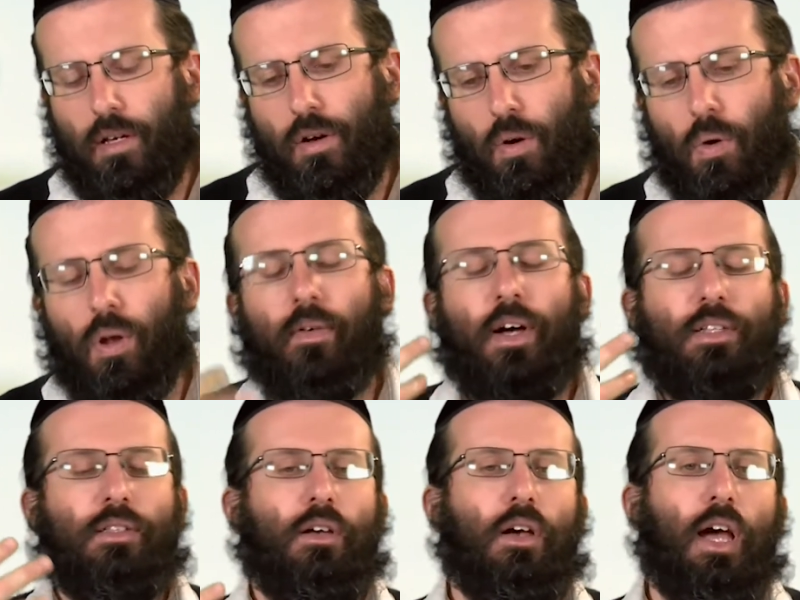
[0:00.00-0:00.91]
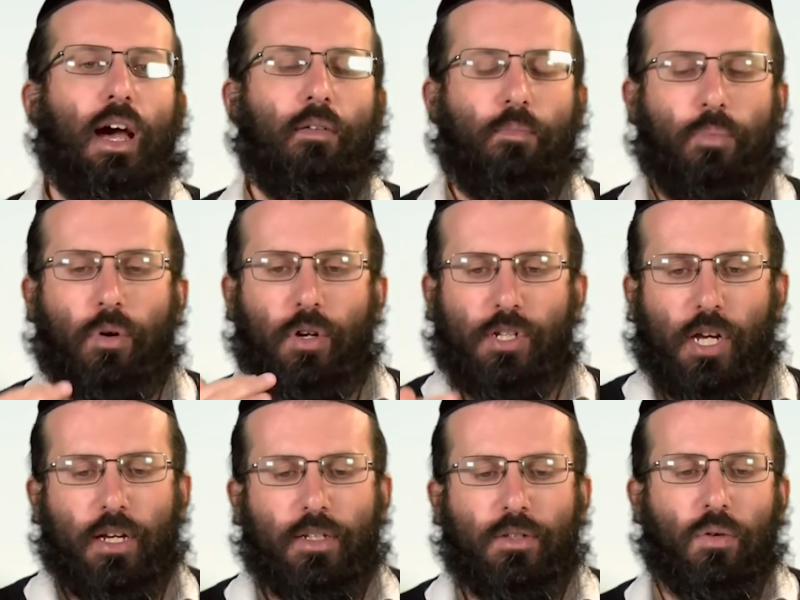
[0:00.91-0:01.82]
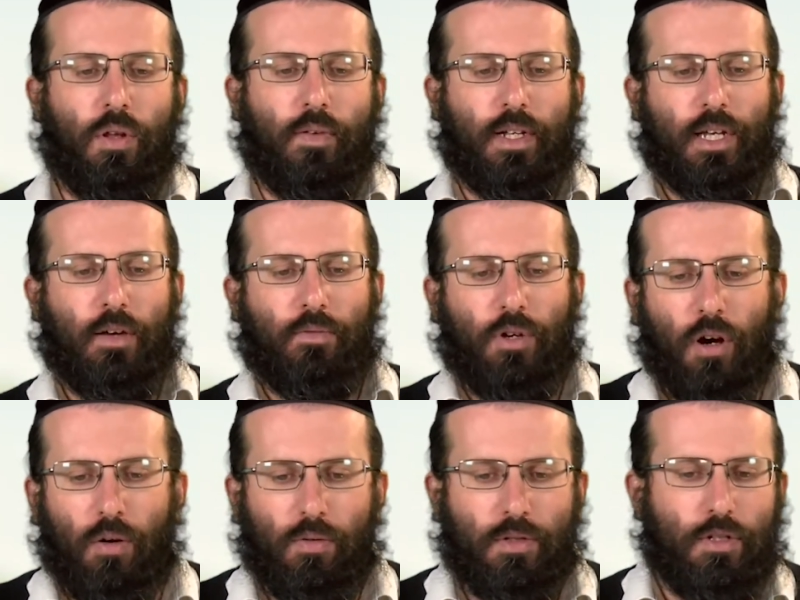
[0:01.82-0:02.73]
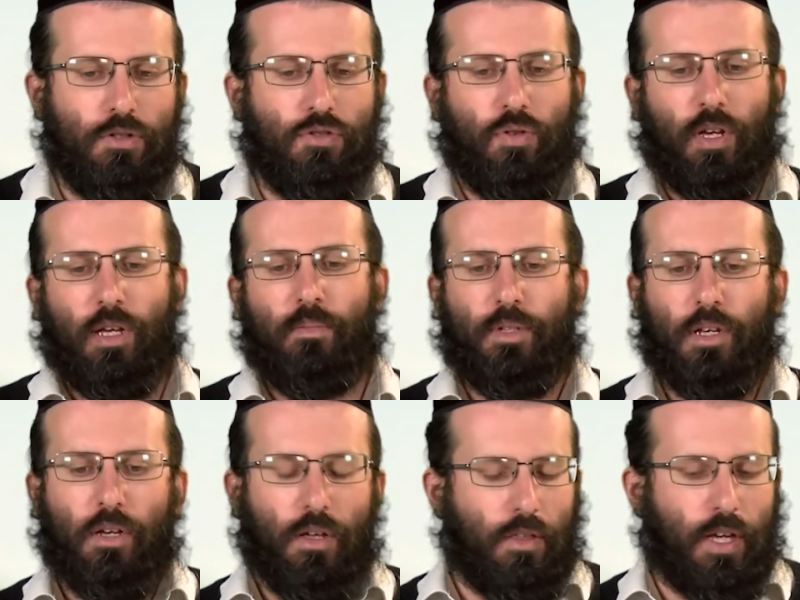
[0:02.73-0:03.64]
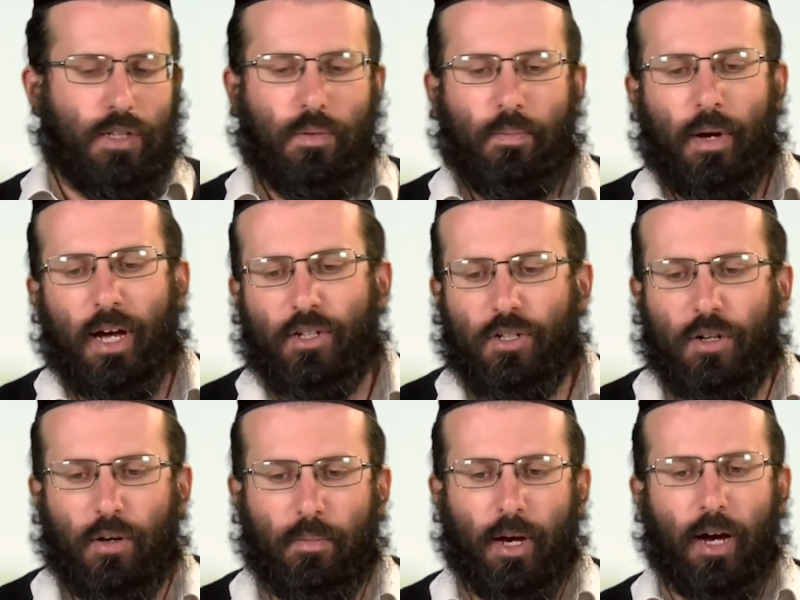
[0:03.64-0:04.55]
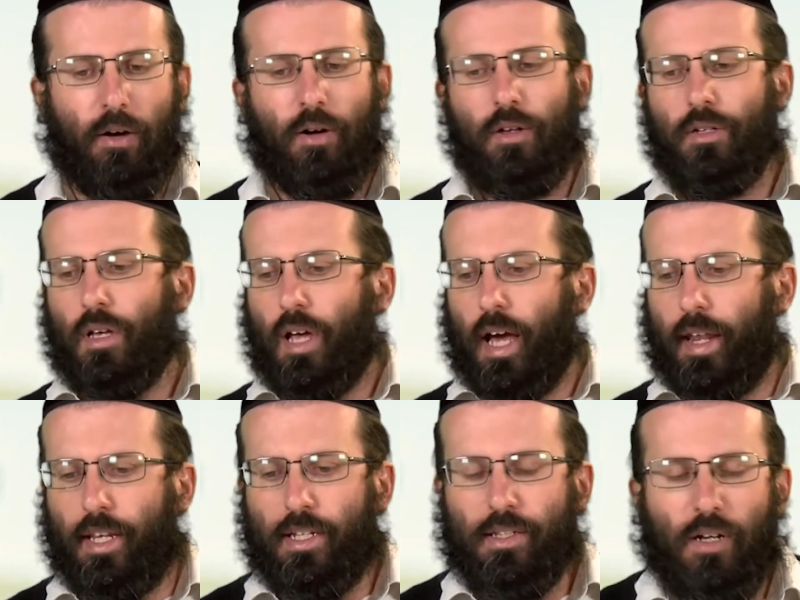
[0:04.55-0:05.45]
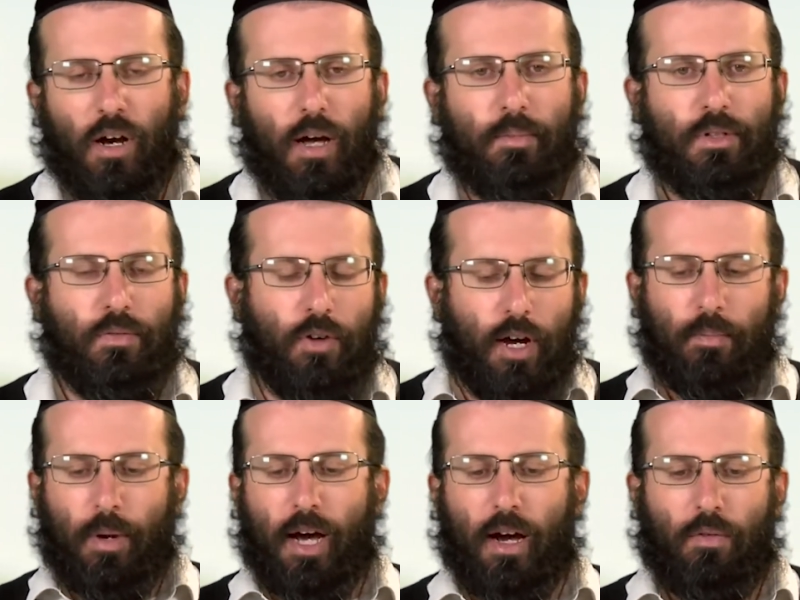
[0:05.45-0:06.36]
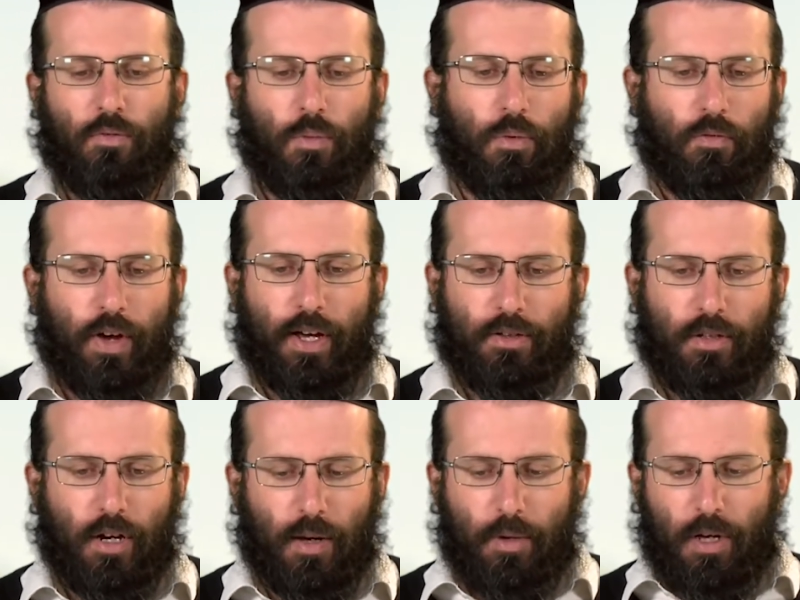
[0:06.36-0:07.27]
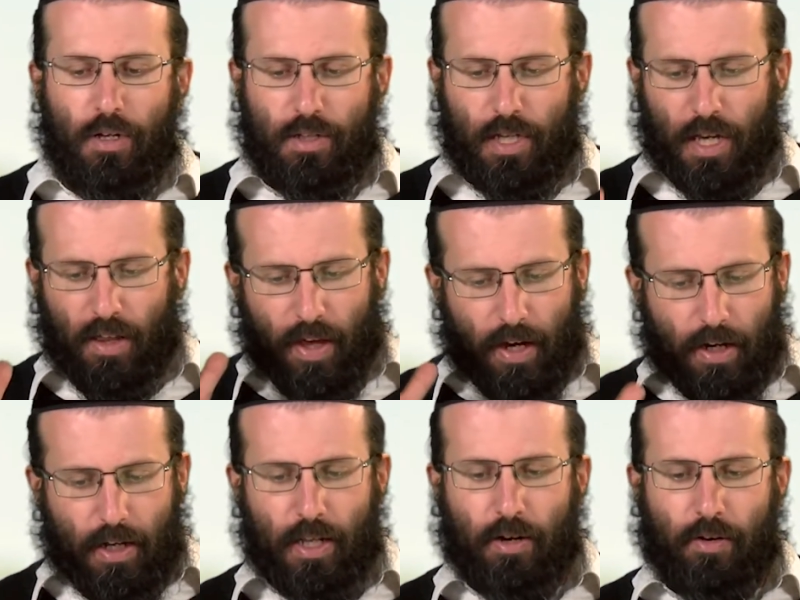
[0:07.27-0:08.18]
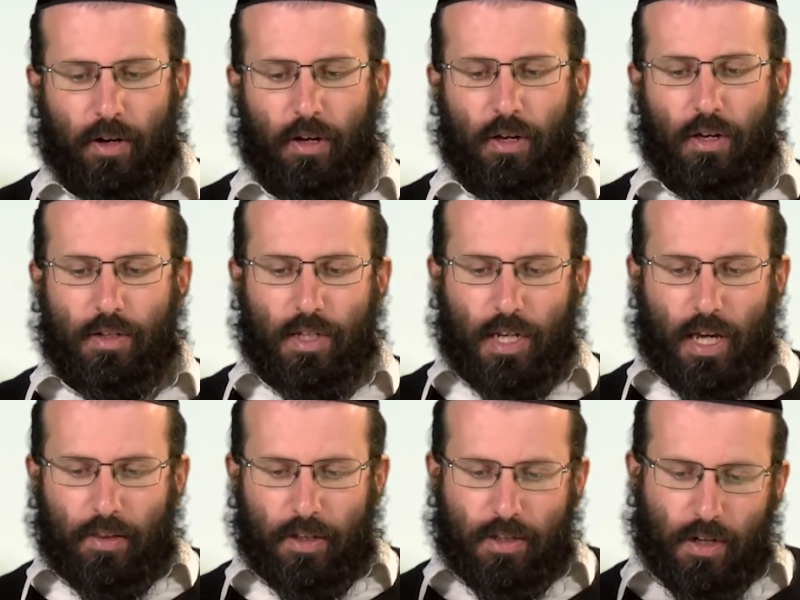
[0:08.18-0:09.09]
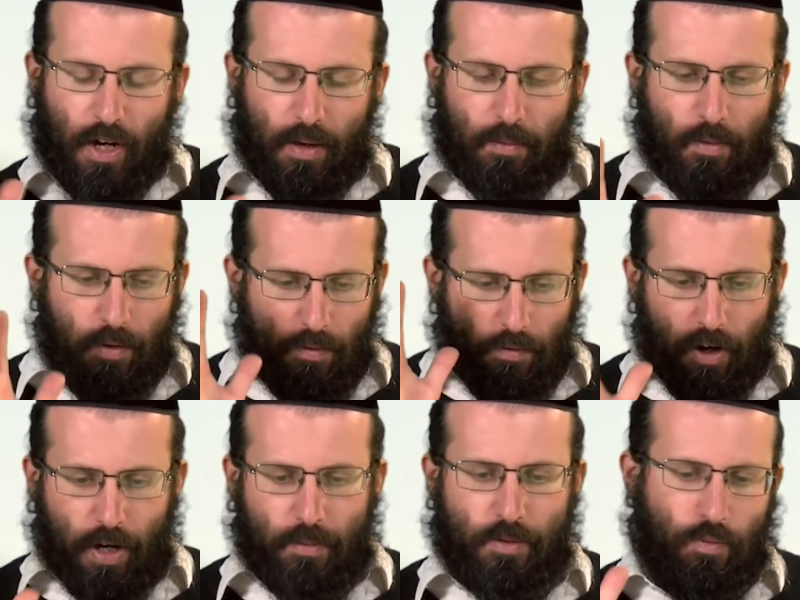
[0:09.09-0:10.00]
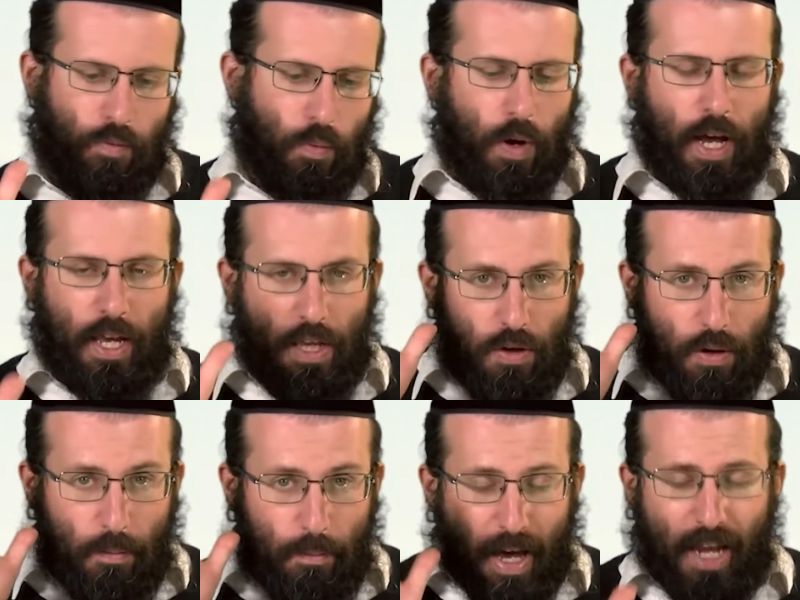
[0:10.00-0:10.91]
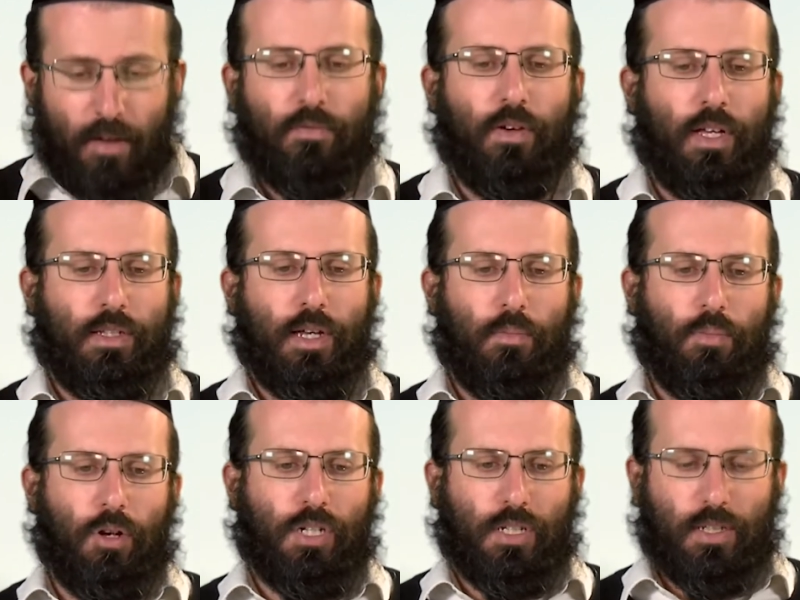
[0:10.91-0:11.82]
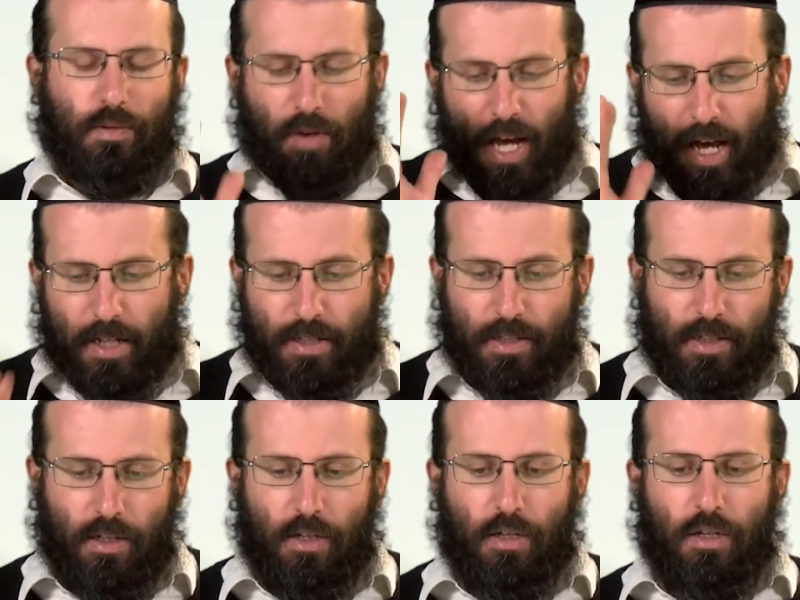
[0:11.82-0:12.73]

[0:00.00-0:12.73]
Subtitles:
All of us have projects. All of us have goals and dreams, things we're passionate about. And this time is a very powerful, profound time to get that clearer, to get the time frames for where you can manifest that project in reality.